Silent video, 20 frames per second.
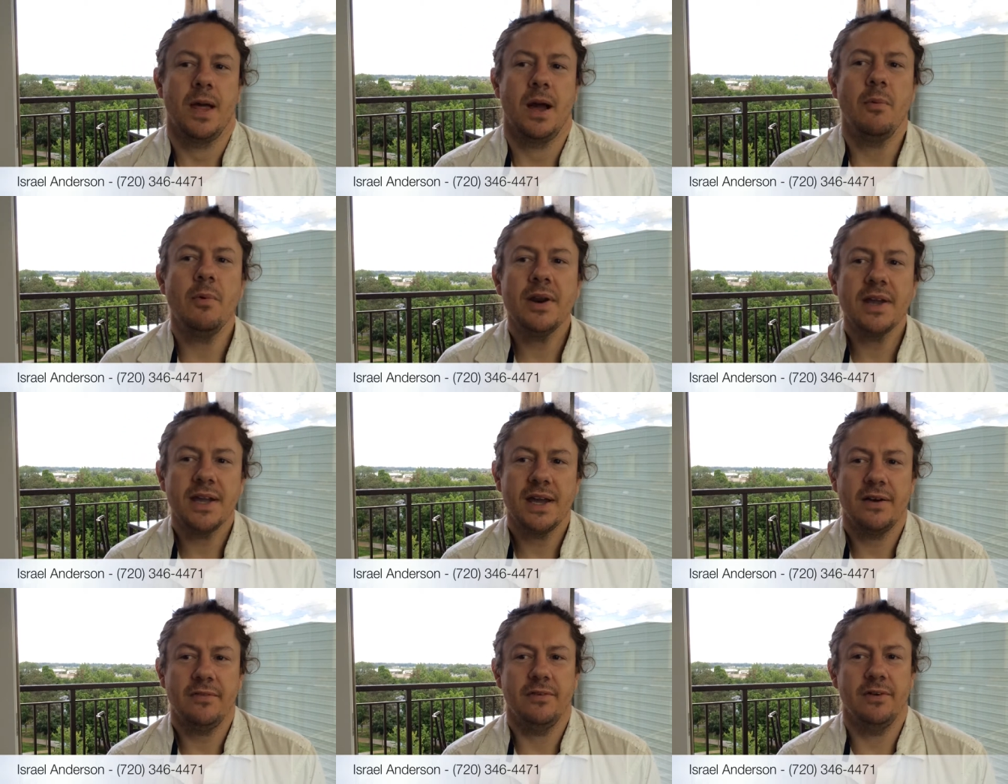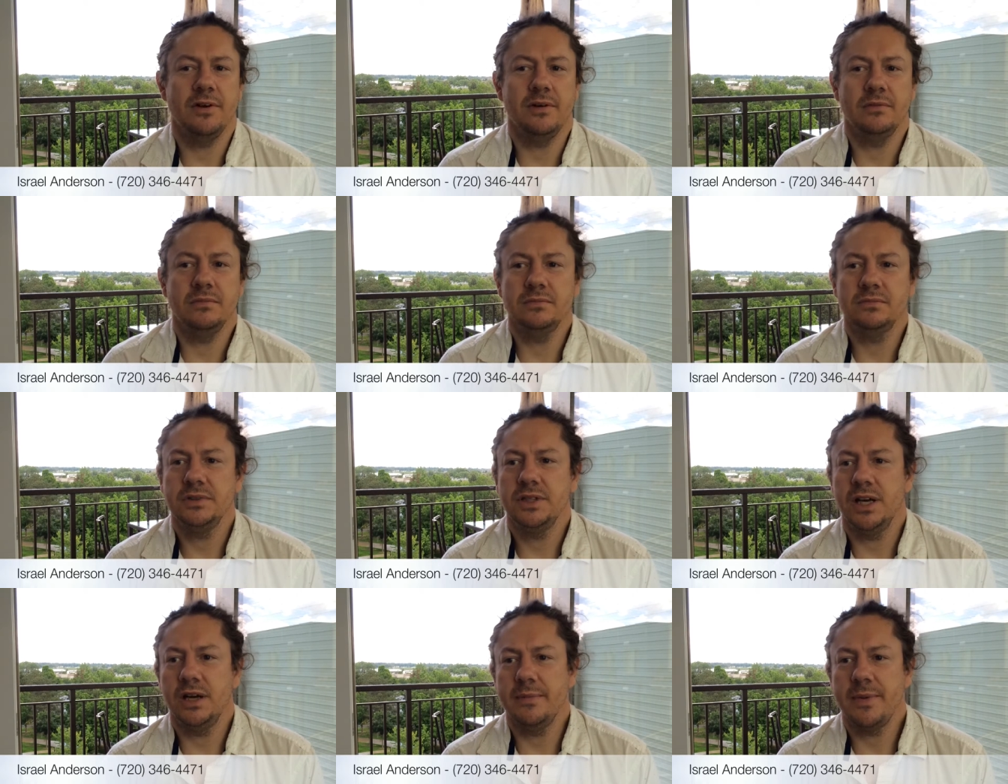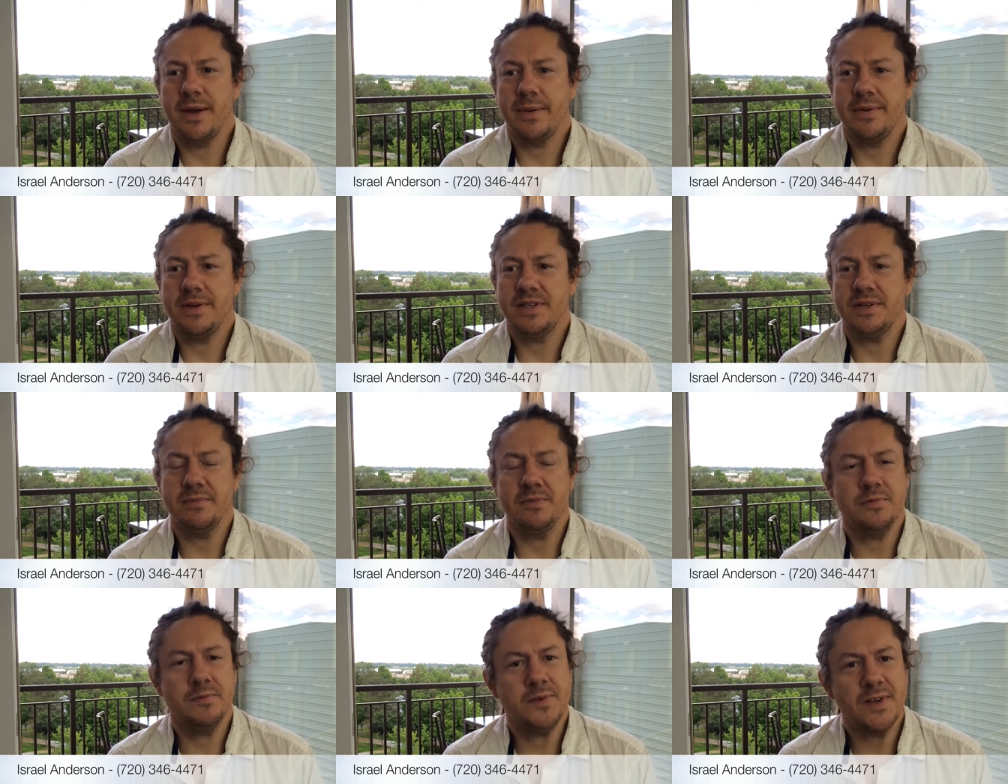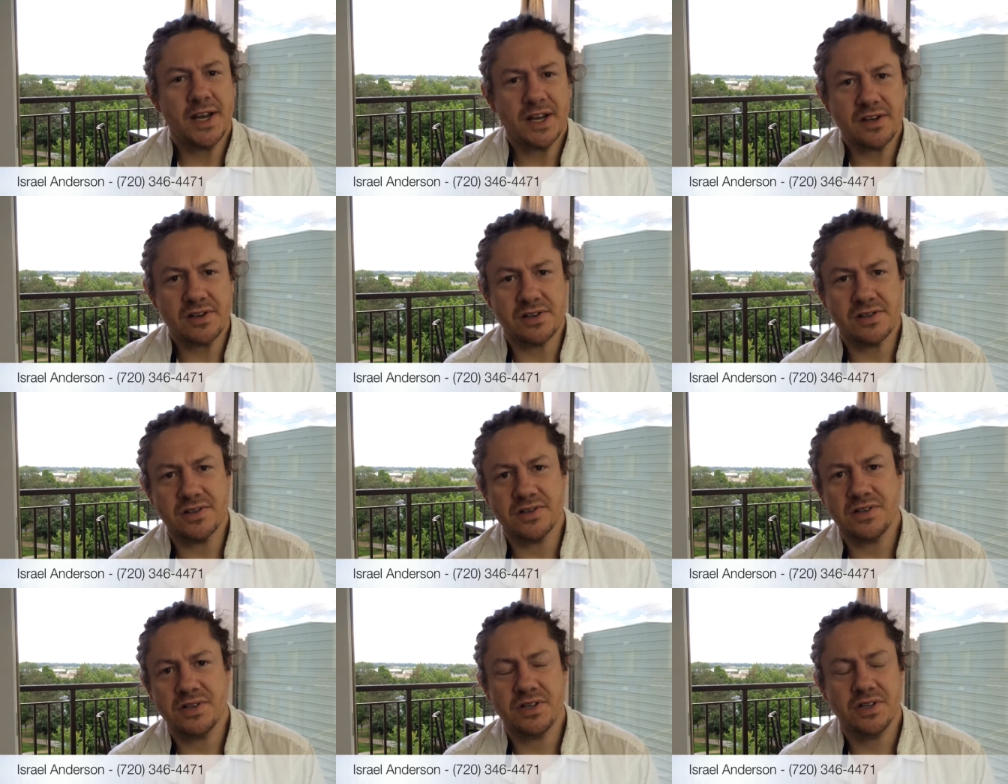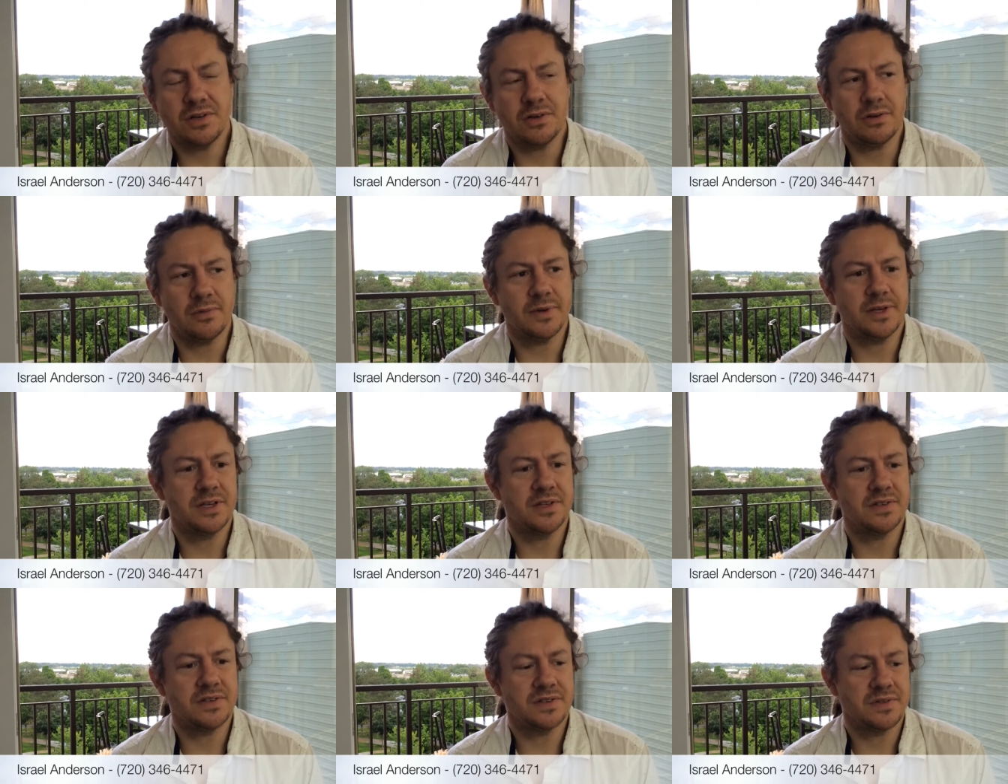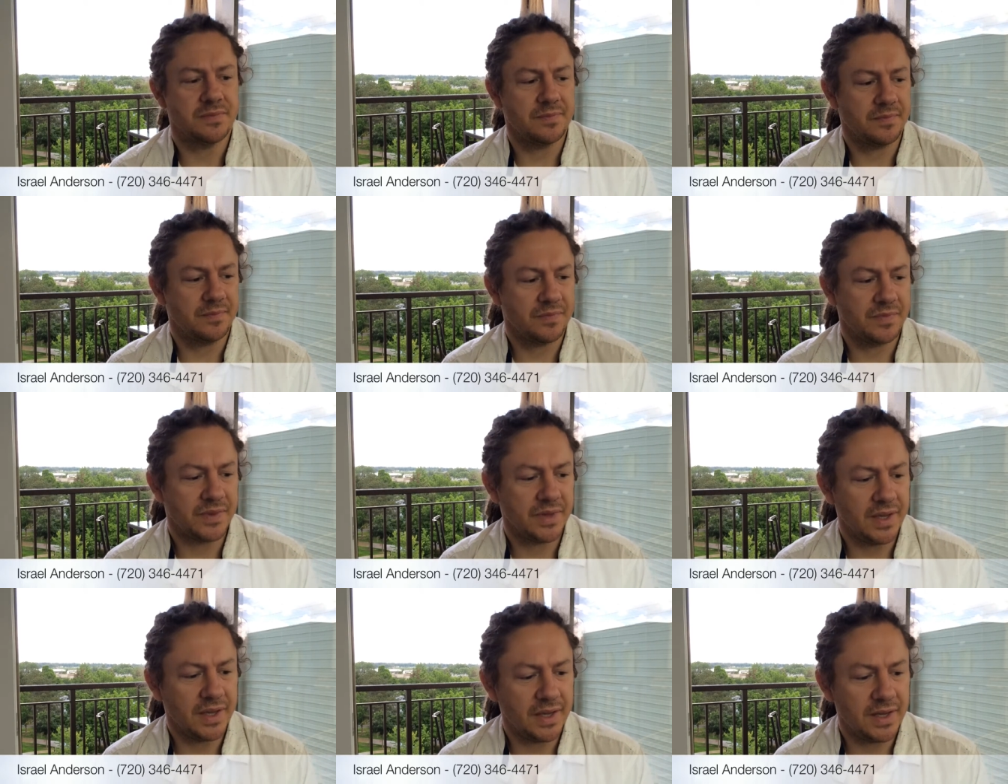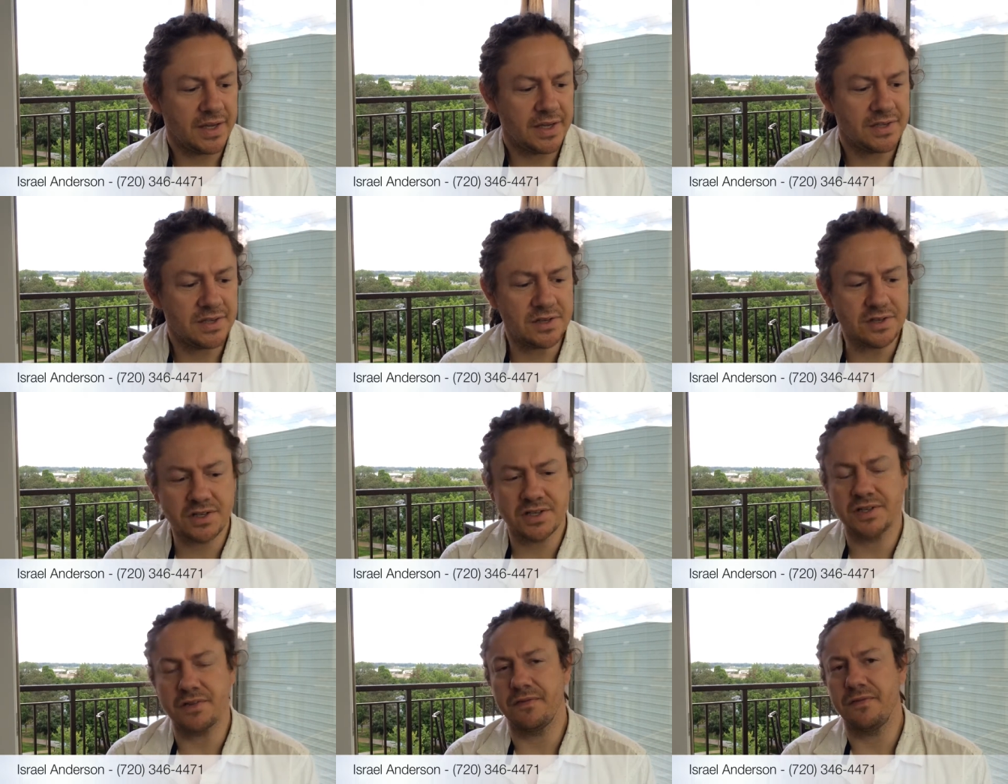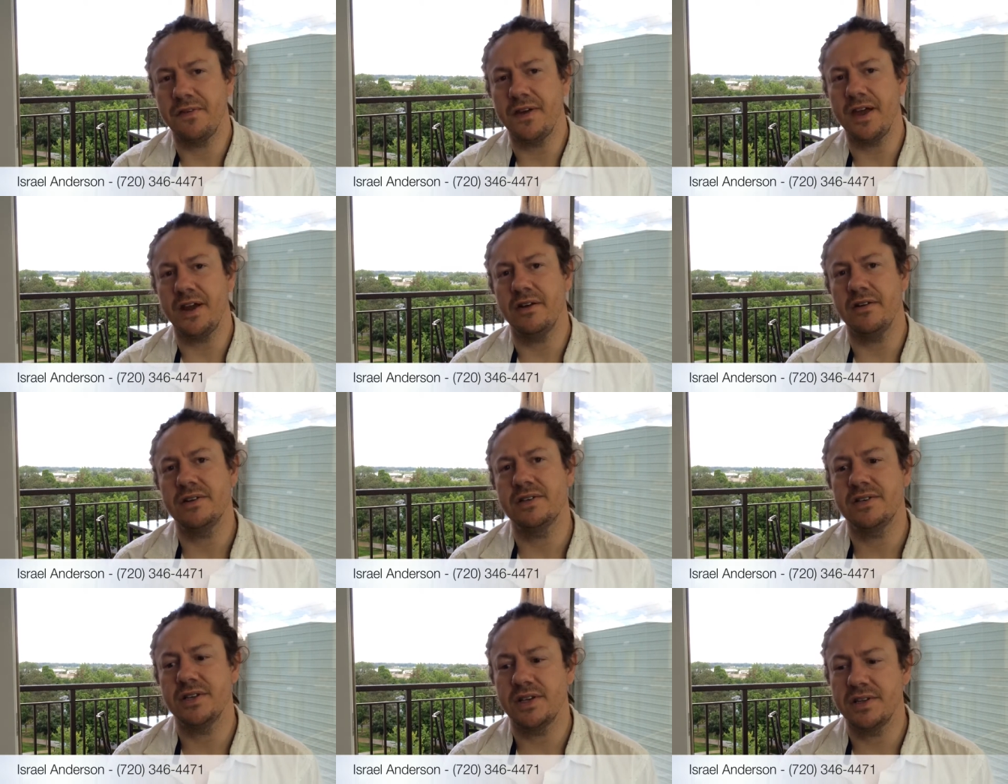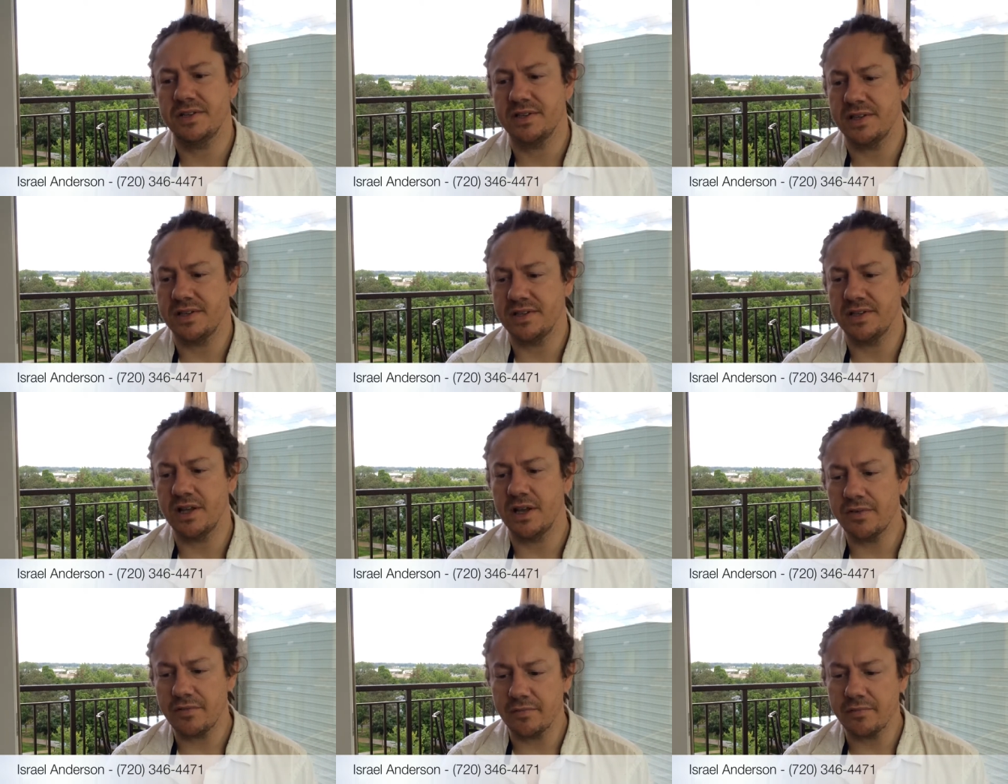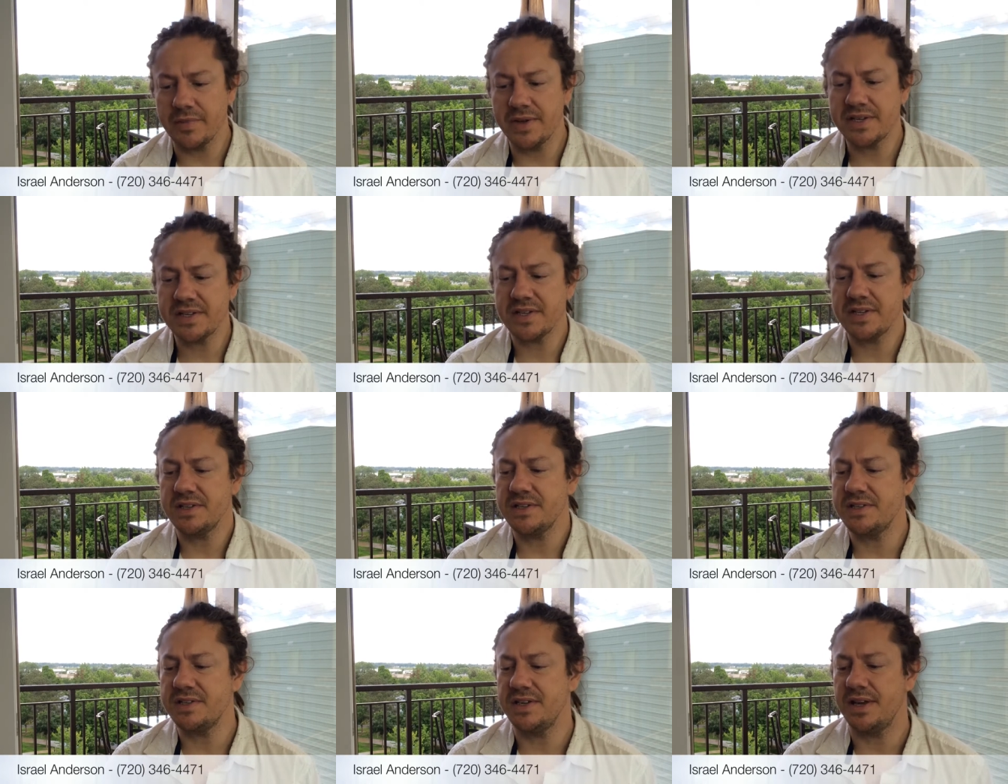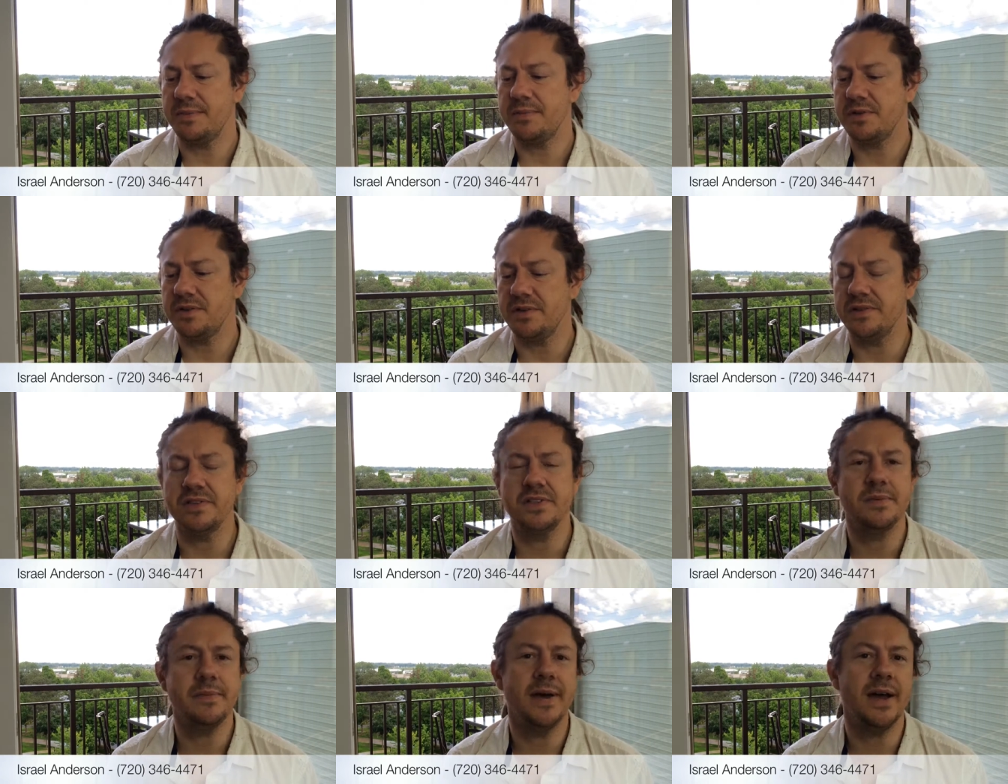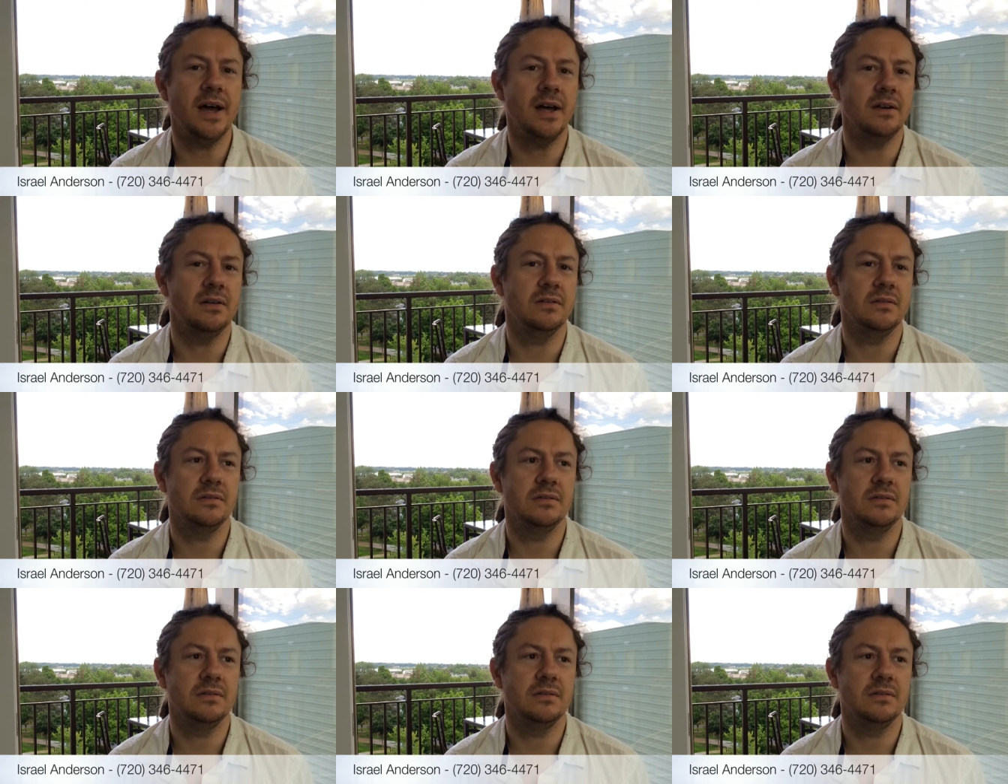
I want to cover, you know, maybe some objections too, because it's not just the fear, it's, it's, it's a lot of misconceptions about